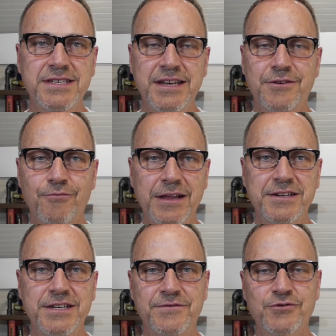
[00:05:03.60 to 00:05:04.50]
see the
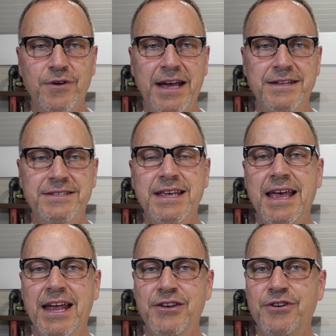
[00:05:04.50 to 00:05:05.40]
relative trends,
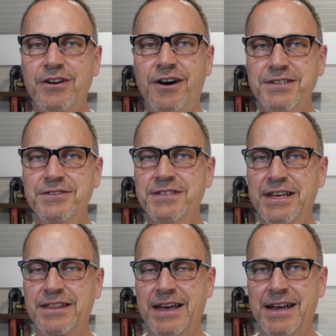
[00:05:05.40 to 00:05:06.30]
and you can also
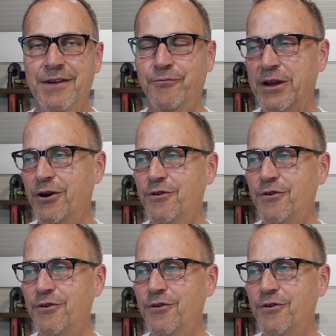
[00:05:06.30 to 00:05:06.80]
see that if we